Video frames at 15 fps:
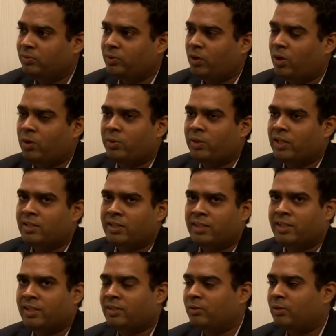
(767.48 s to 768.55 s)
Or you can say
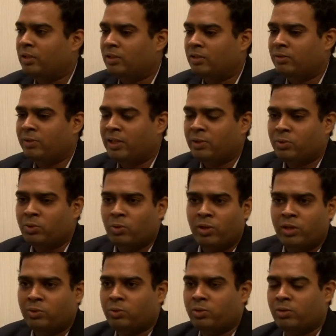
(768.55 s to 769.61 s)
that when I was
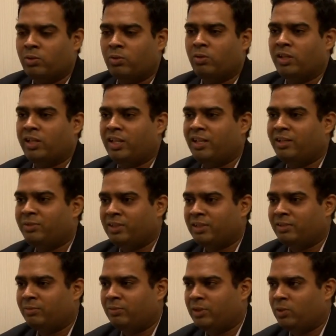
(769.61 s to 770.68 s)
going through the toll, an elephant
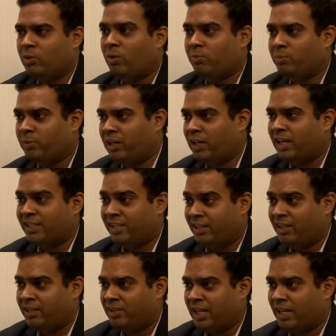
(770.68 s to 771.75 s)
stopped me asking
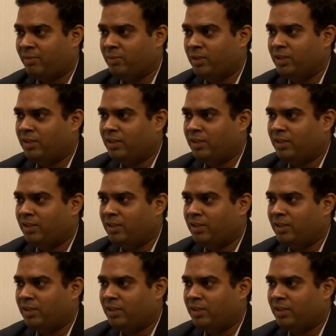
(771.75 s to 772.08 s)
a time.